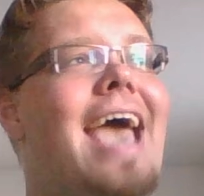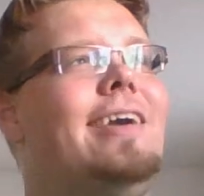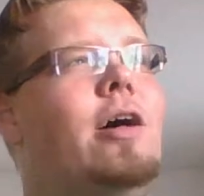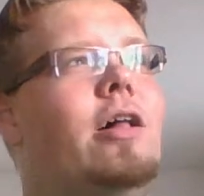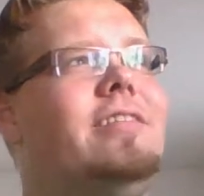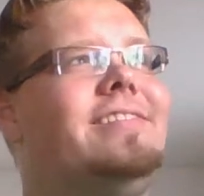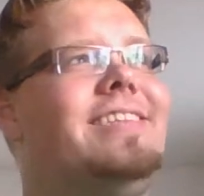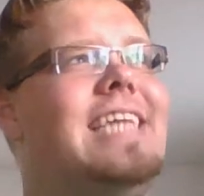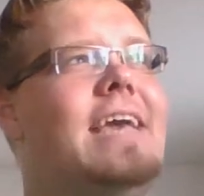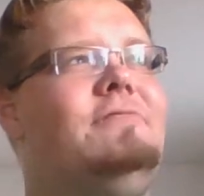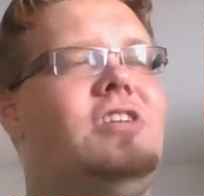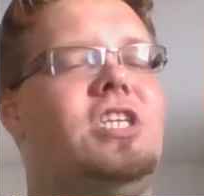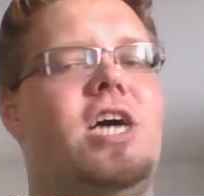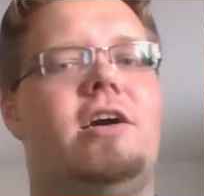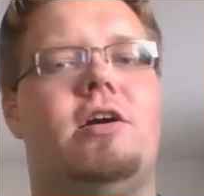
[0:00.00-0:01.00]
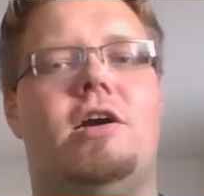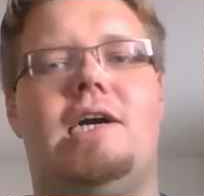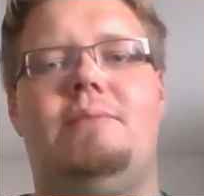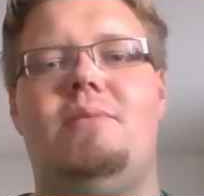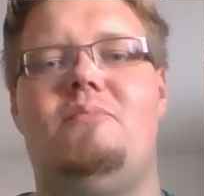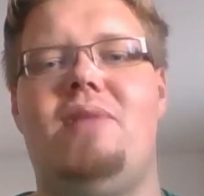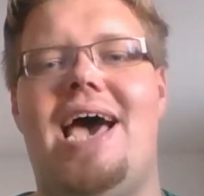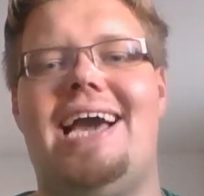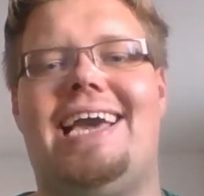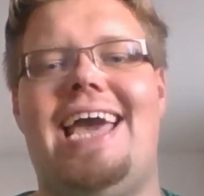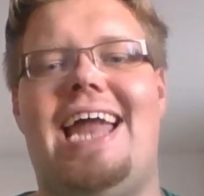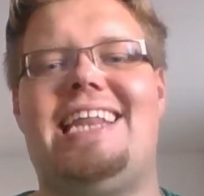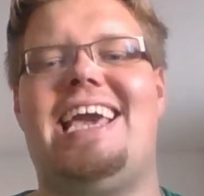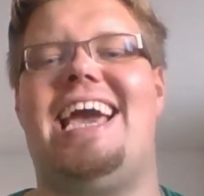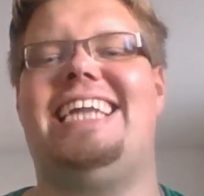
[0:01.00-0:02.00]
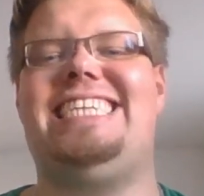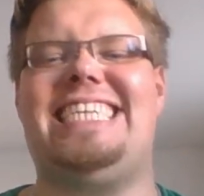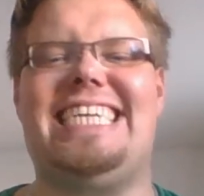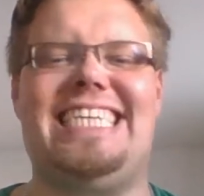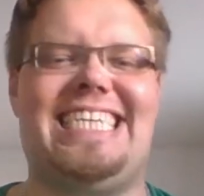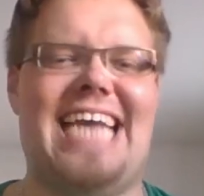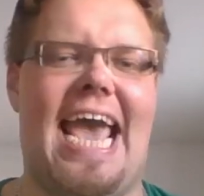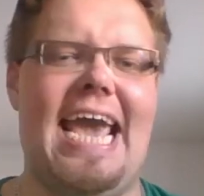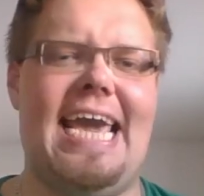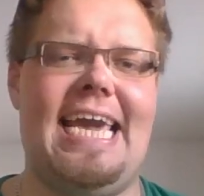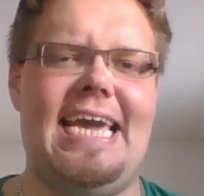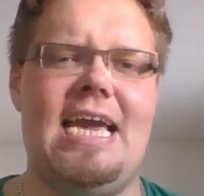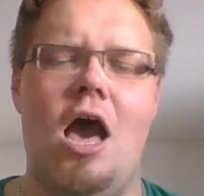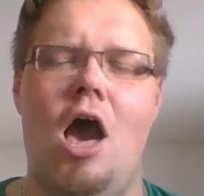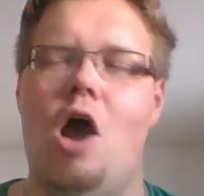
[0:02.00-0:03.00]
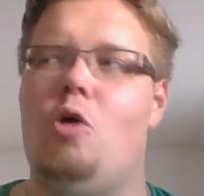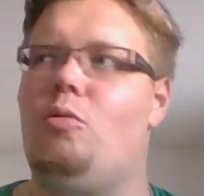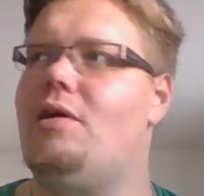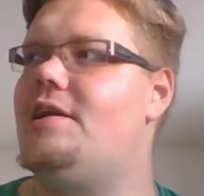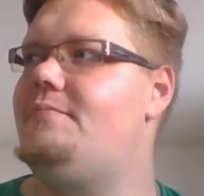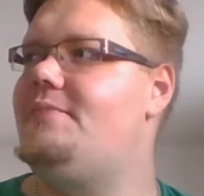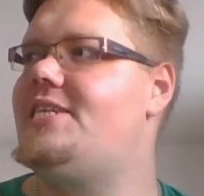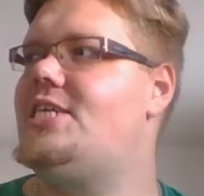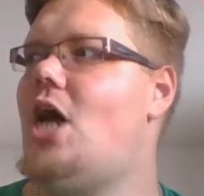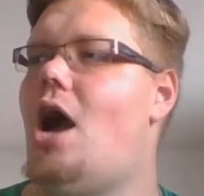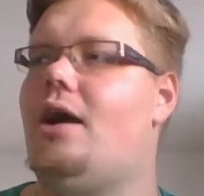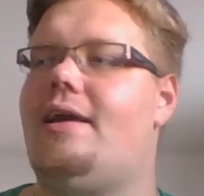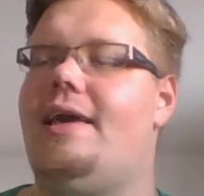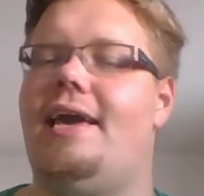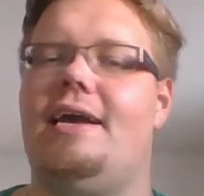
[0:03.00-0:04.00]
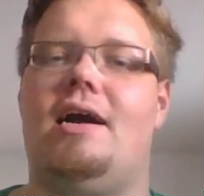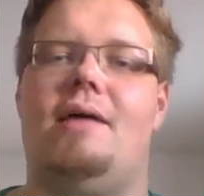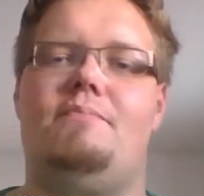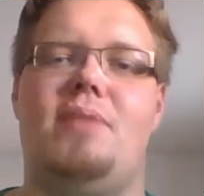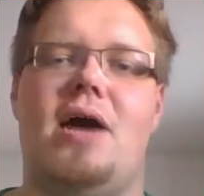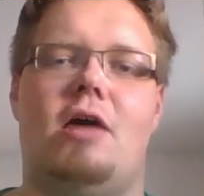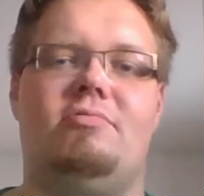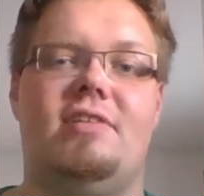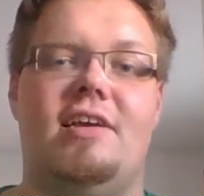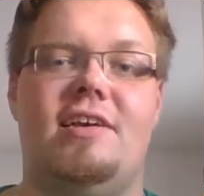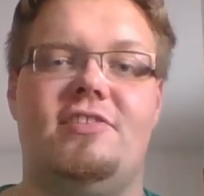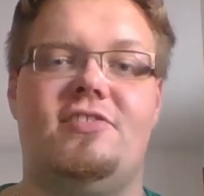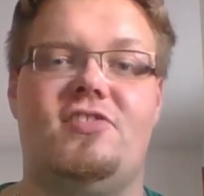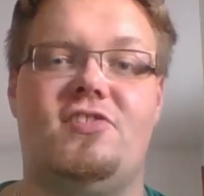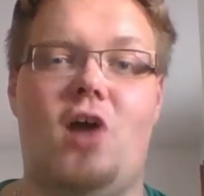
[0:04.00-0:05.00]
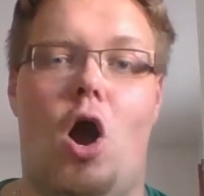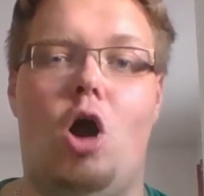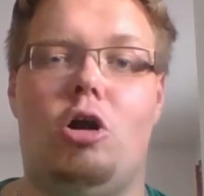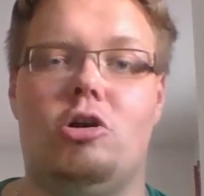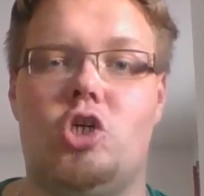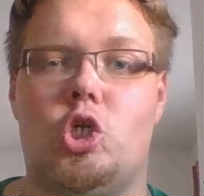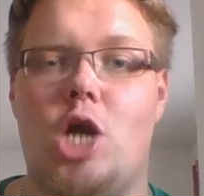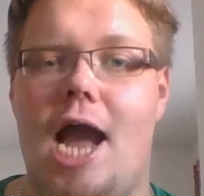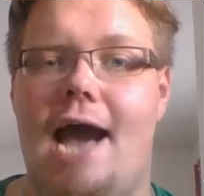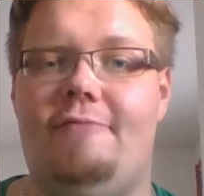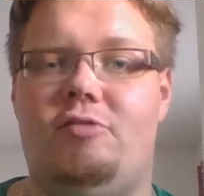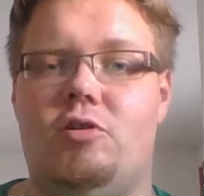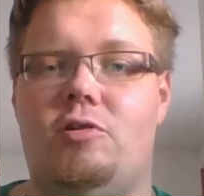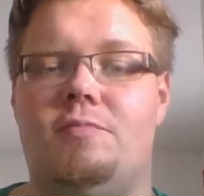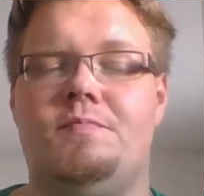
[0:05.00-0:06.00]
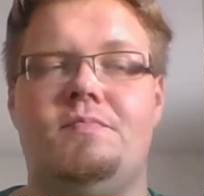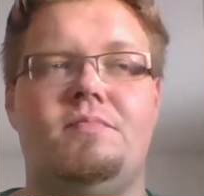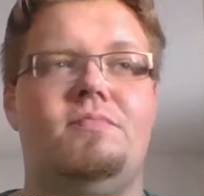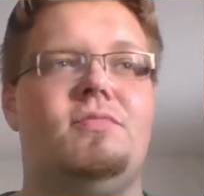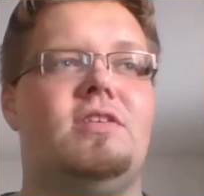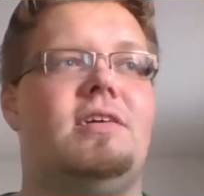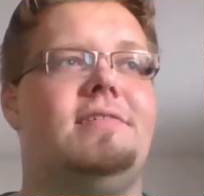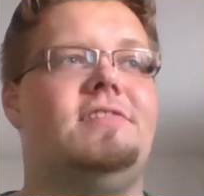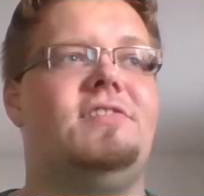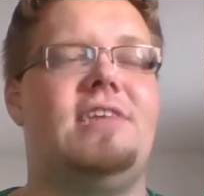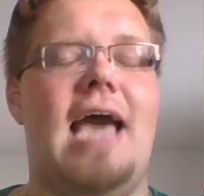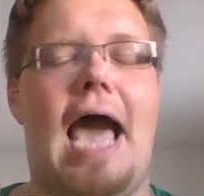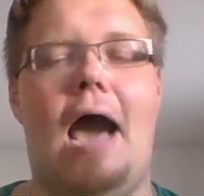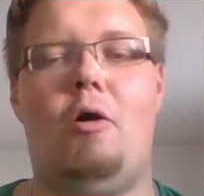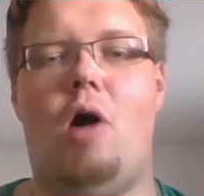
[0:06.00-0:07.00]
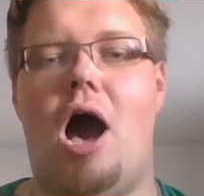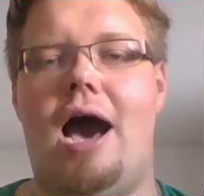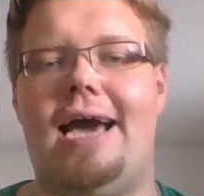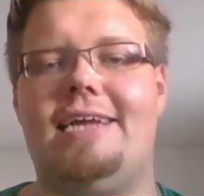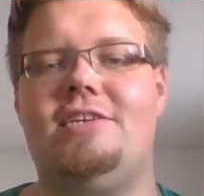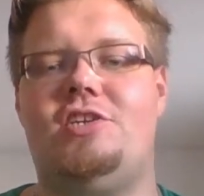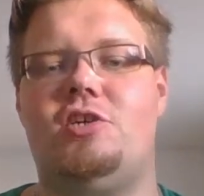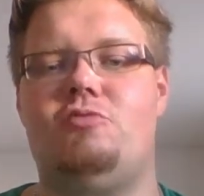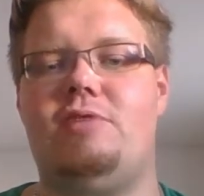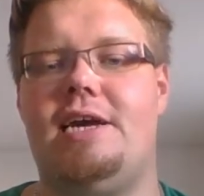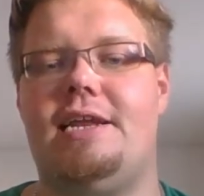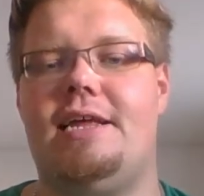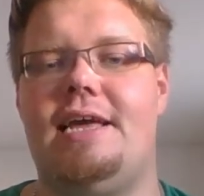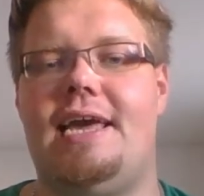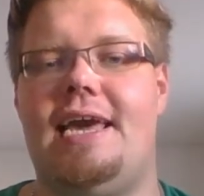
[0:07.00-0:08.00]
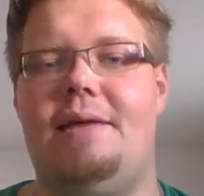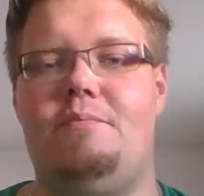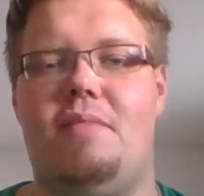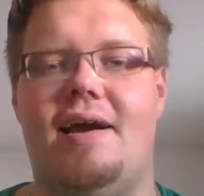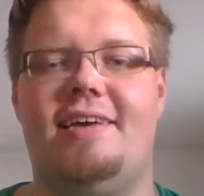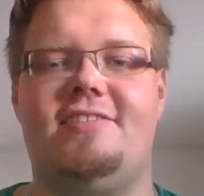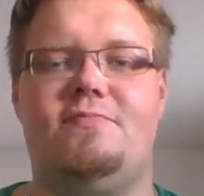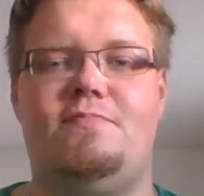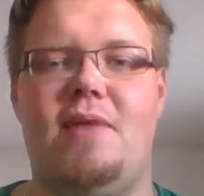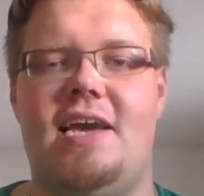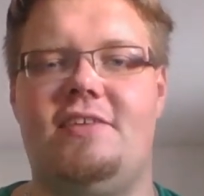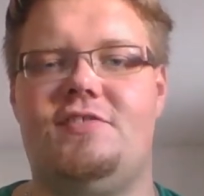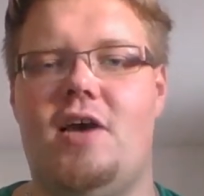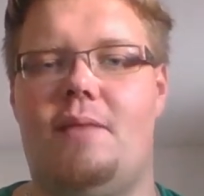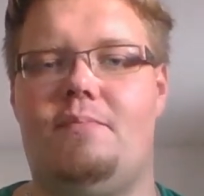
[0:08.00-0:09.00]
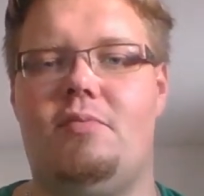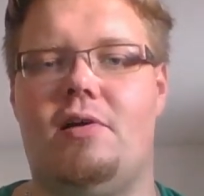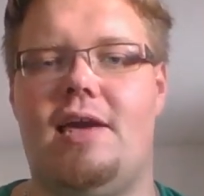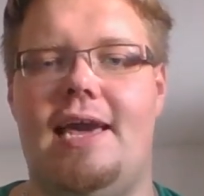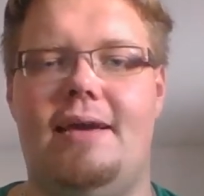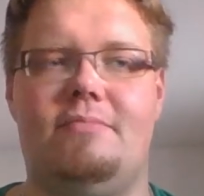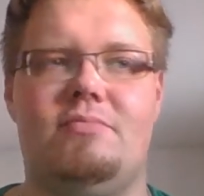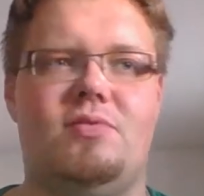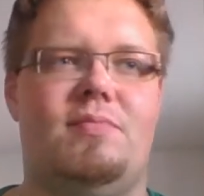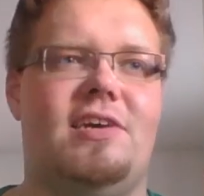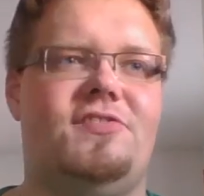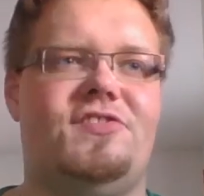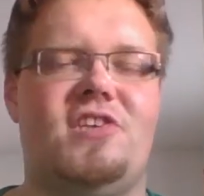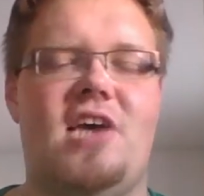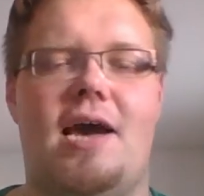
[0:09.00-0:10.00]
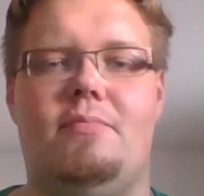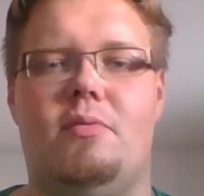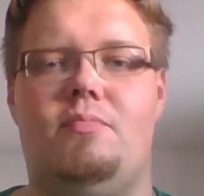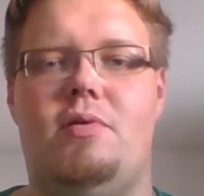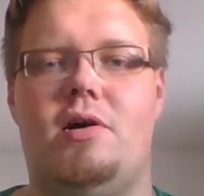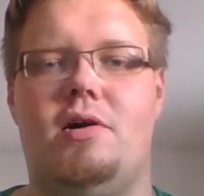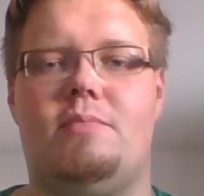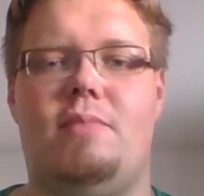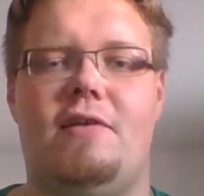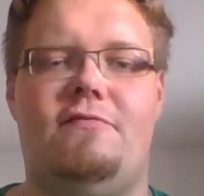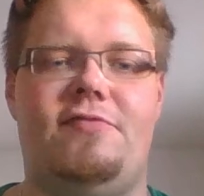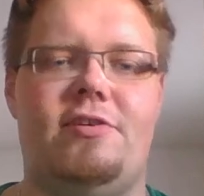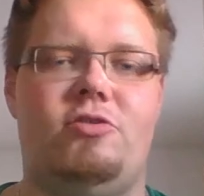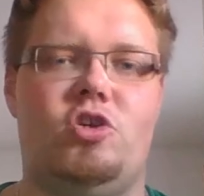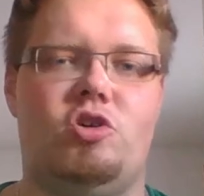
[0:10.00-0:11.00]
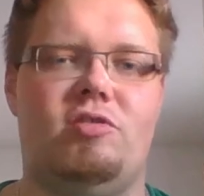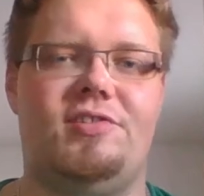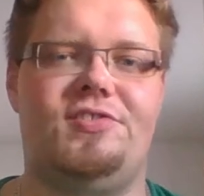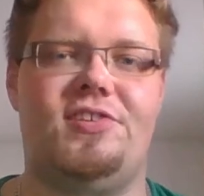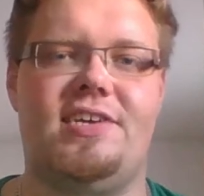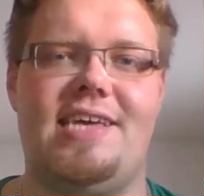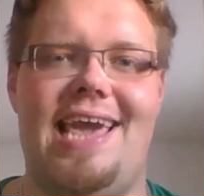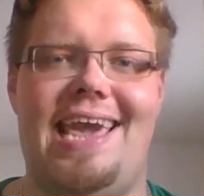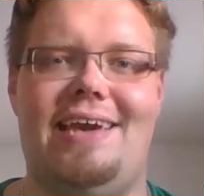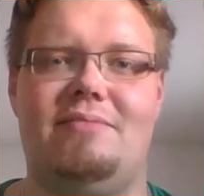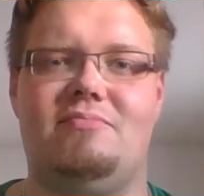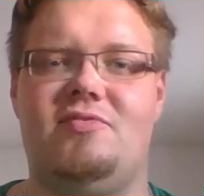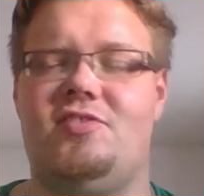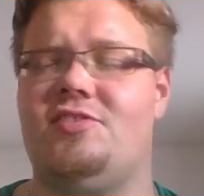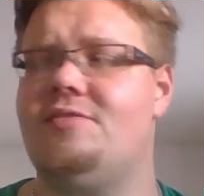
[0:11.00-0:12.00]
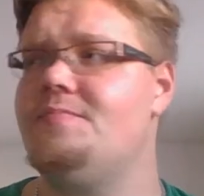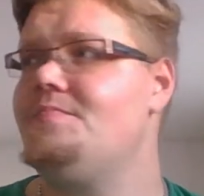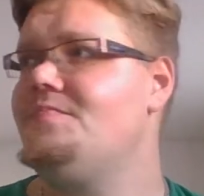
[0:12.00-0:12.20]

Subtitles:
Y'all, it's David Ducker coming back at you, and today we're going to be talking about star travel. This is how I do it in my space opera games, my cyberpunk, my futuristic games.